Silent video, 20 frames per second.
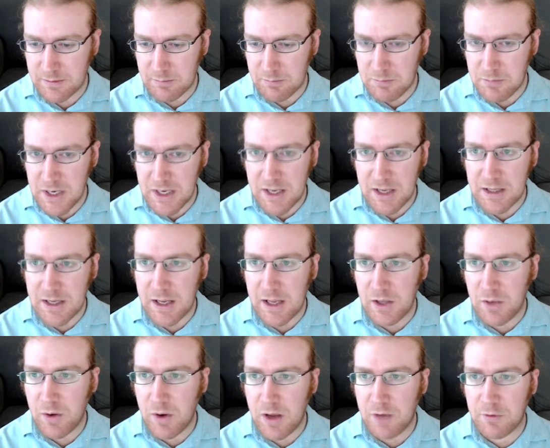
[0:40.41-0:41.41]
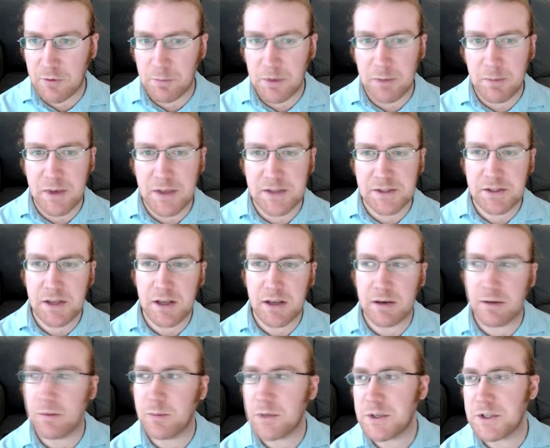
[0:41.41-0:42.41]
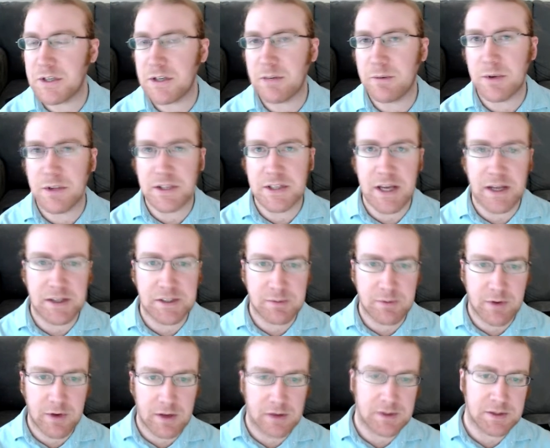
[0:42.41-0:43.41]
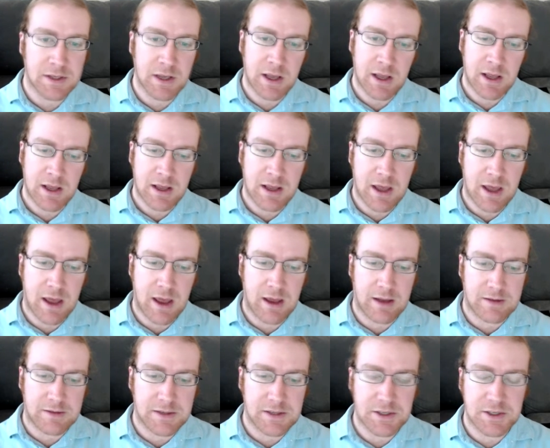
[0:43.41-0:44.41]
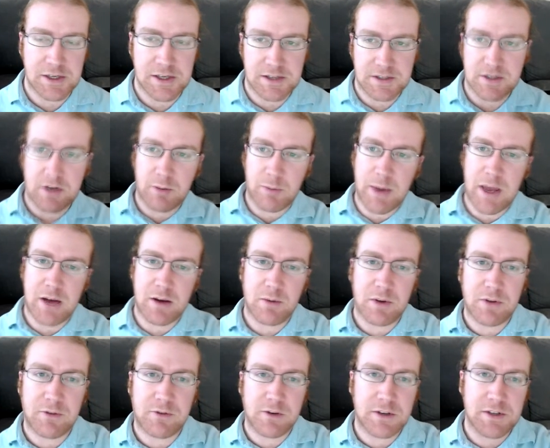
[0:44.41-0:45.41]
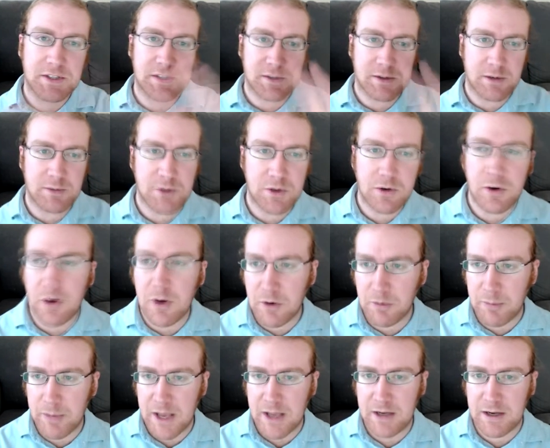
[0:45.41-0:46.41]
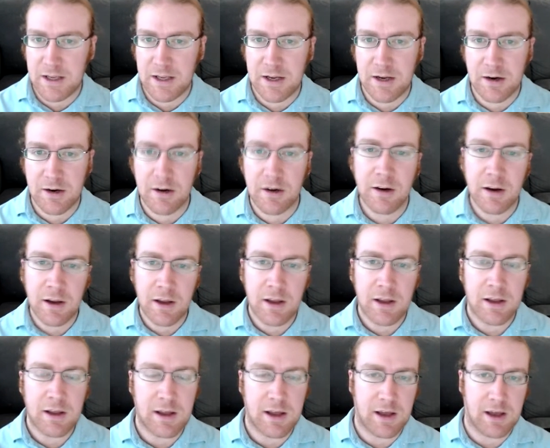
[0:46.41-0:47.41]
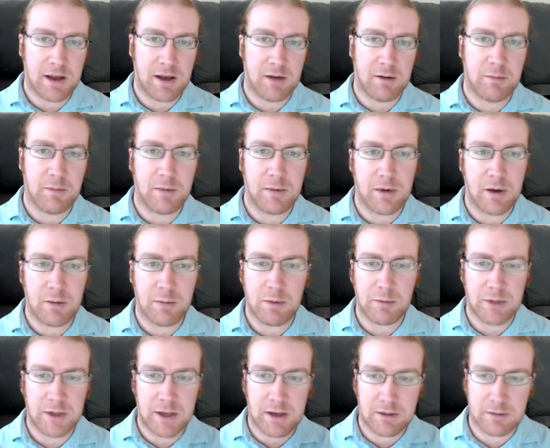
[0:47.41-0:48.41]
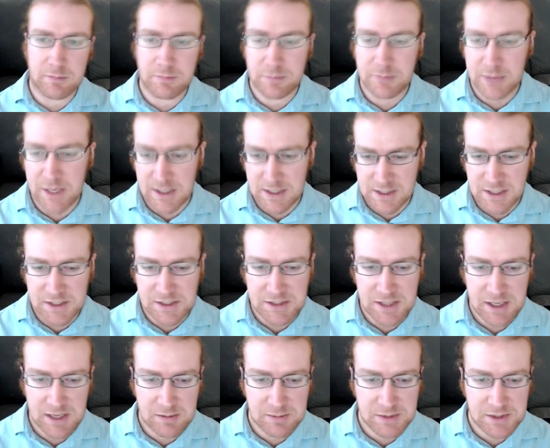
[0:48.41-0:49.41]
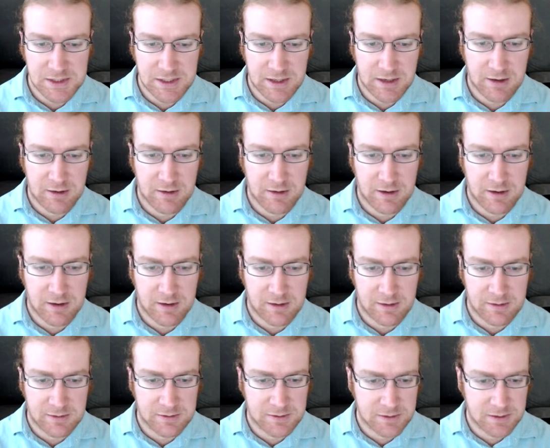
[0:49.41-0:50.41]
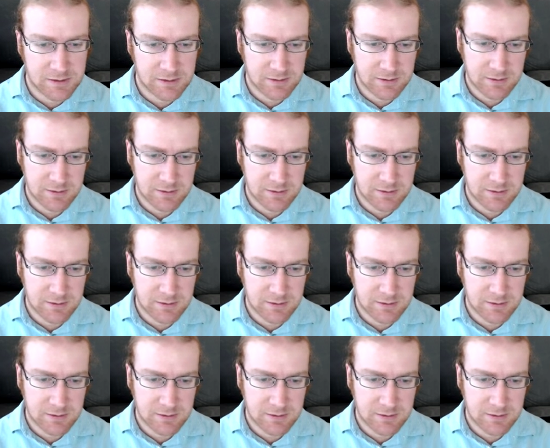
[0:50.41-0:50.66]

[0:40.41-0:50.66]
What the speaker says: making that UI for me based on what she did with the talisman videos, and since she has the GoPanda1 first, that's why I'm doing GoPanda here. I'll be playing KGS games later, and